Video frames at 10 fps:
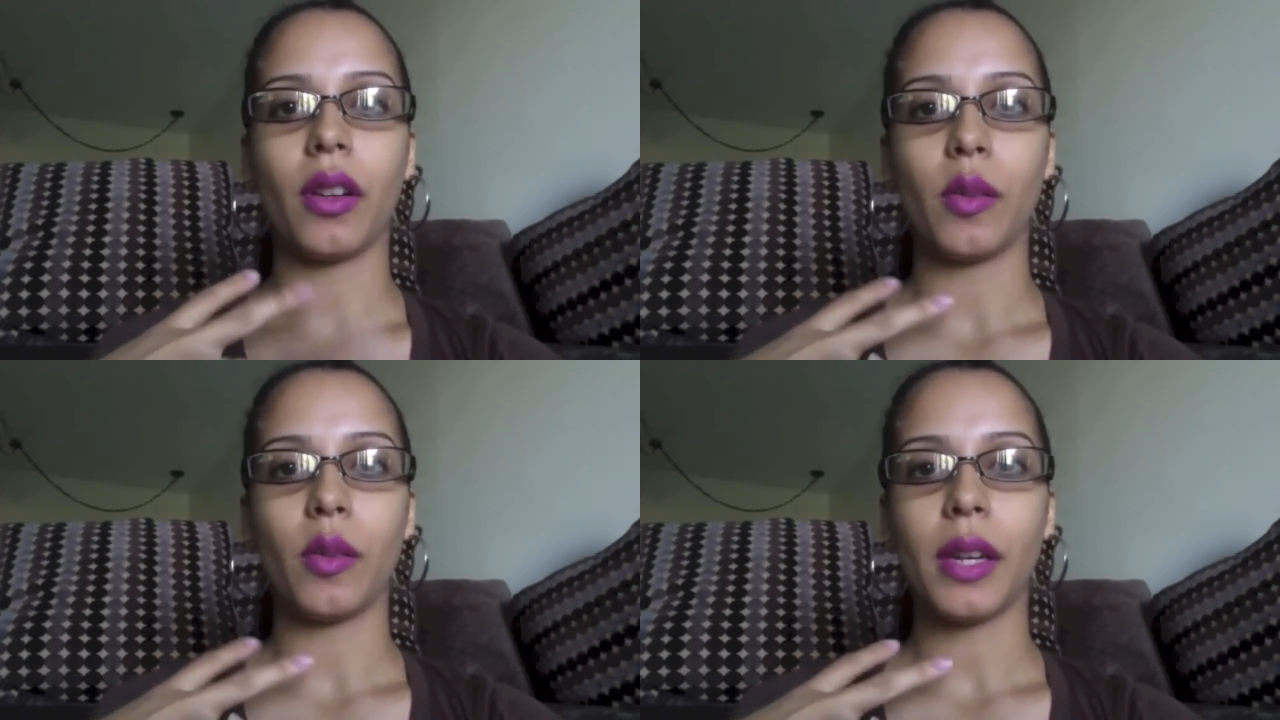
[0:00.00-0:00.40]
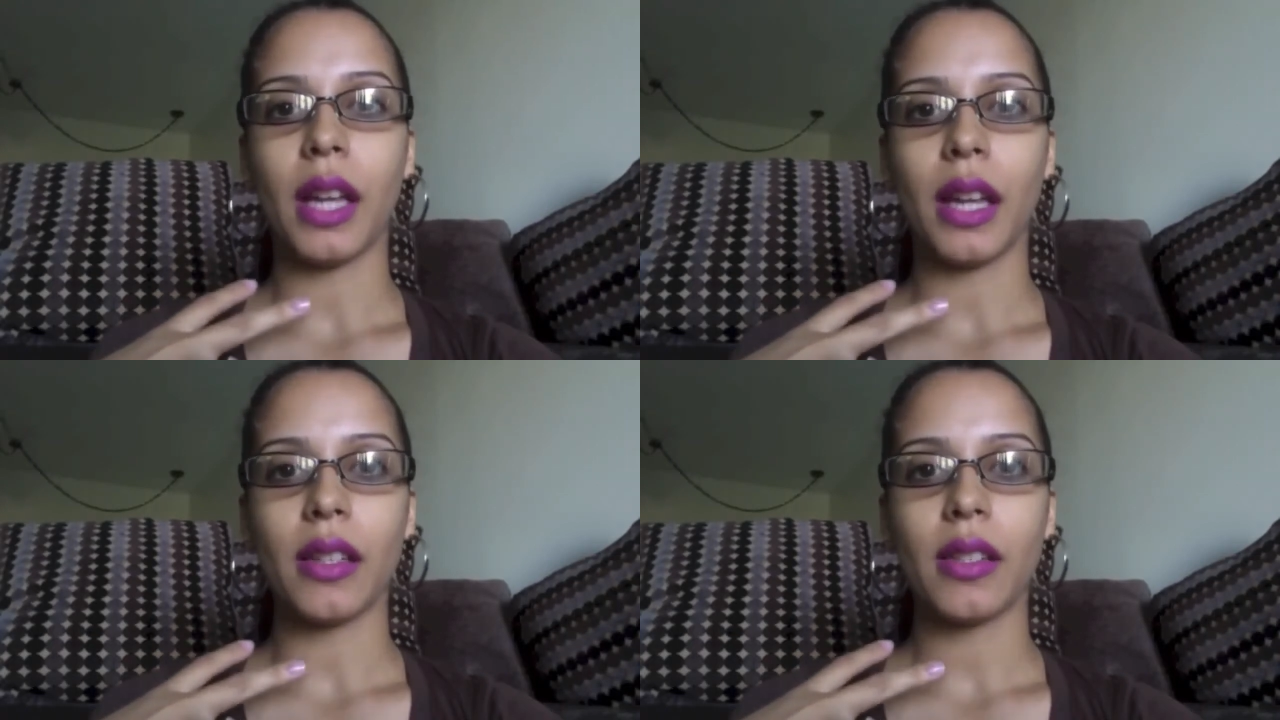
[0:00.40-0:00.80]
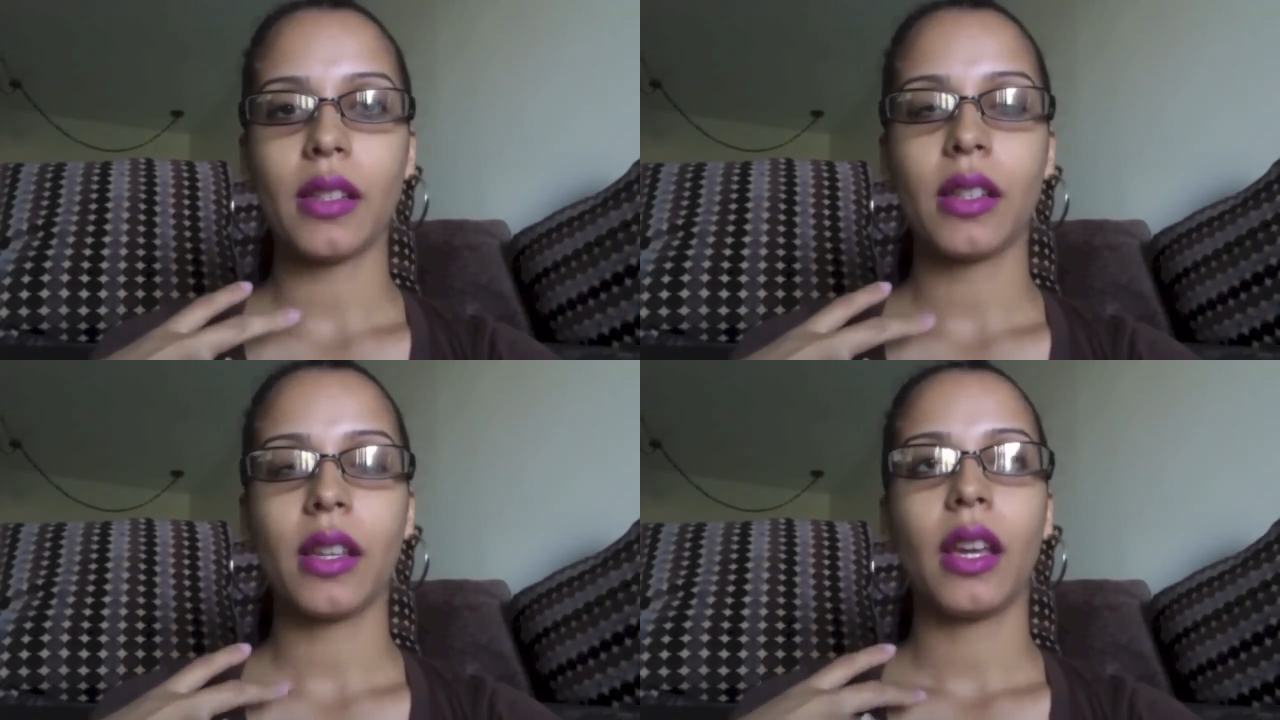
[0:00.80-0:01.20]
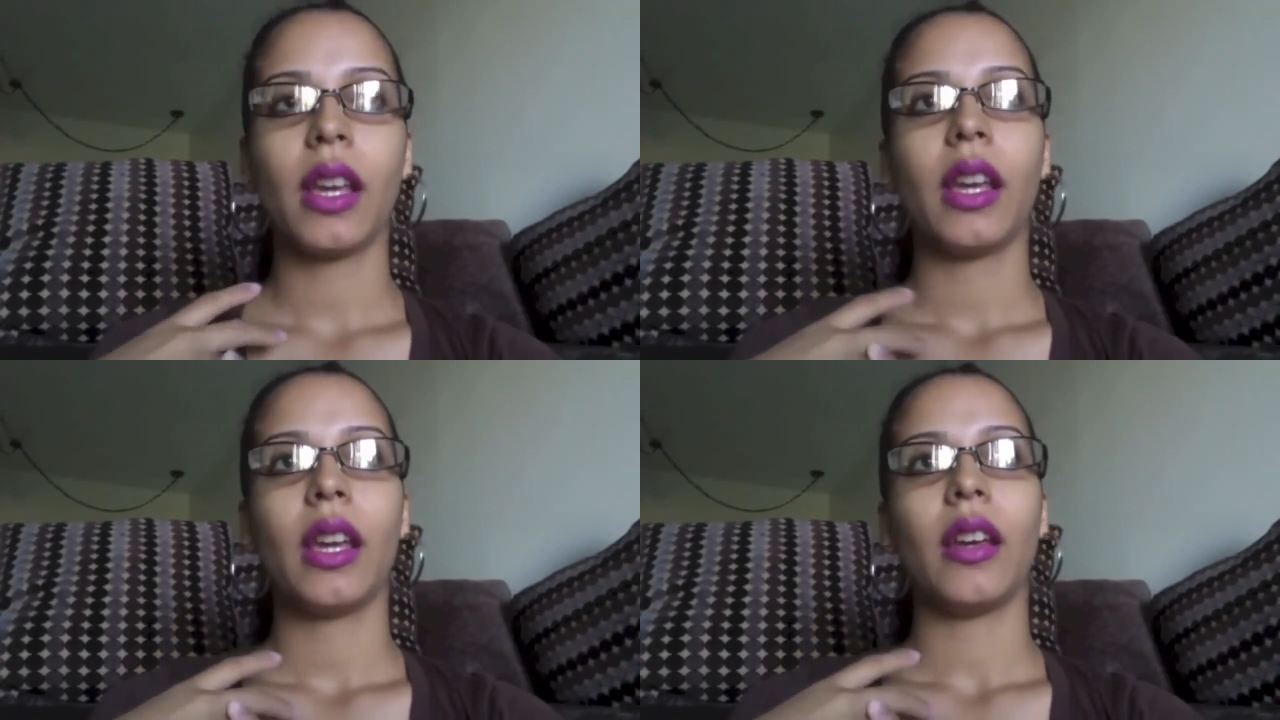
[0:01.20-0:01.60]
a little bit of lettuce
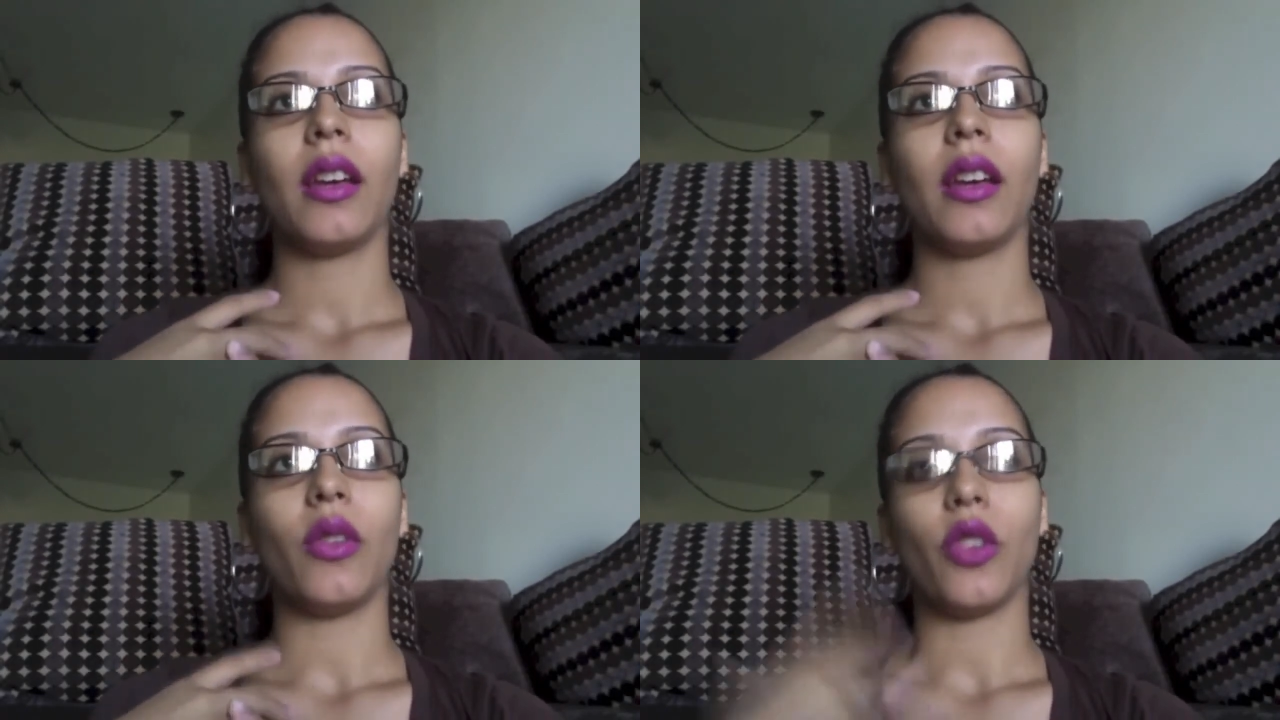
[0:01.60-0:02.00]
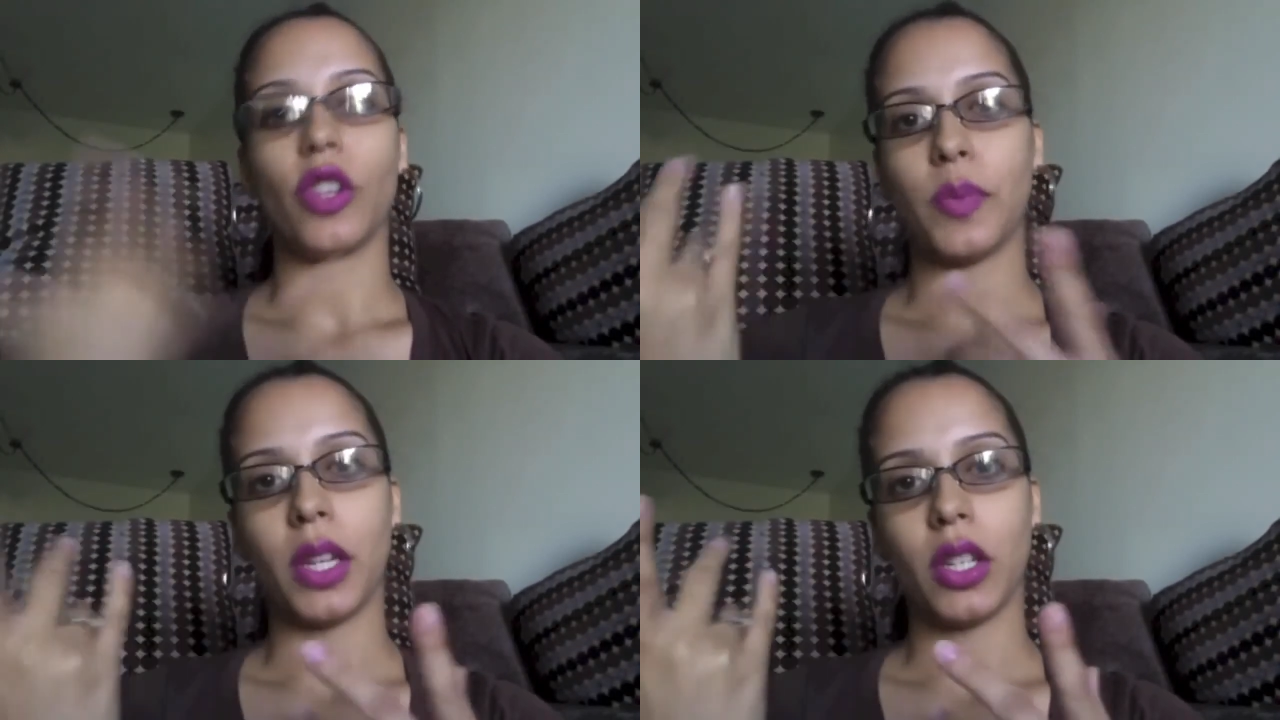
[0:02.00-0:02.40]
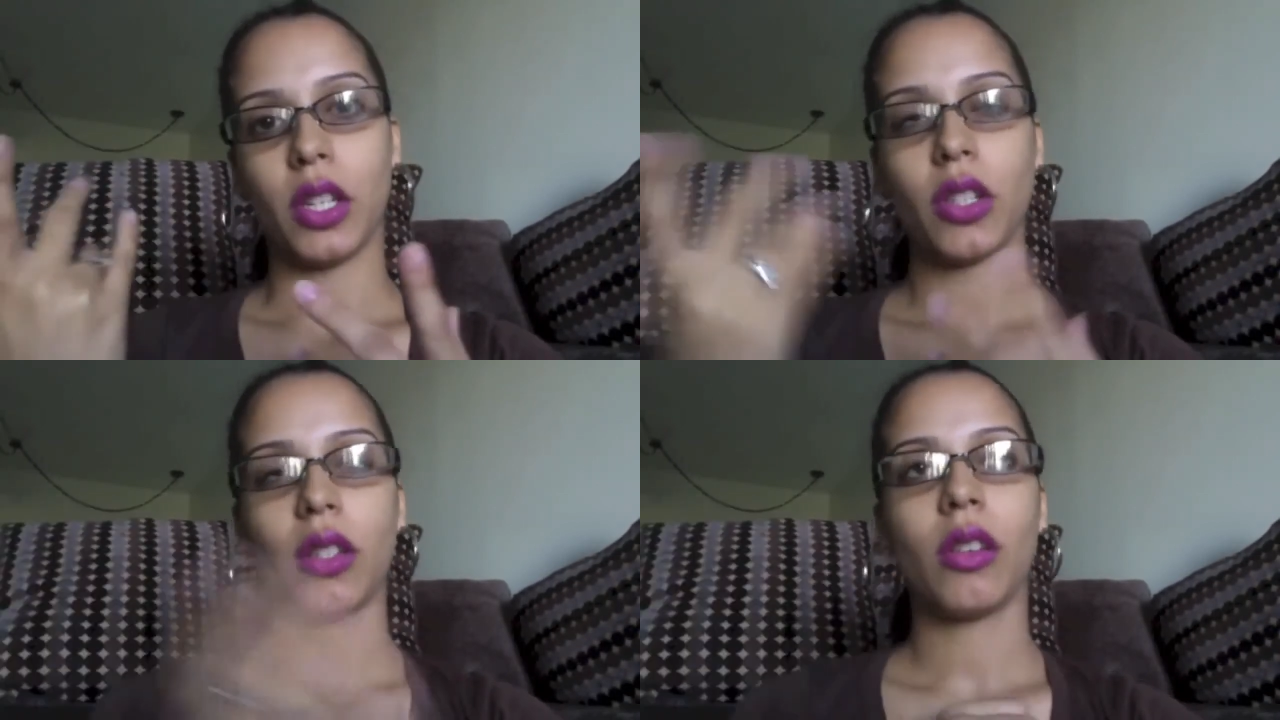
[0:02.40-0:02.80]
or spinach,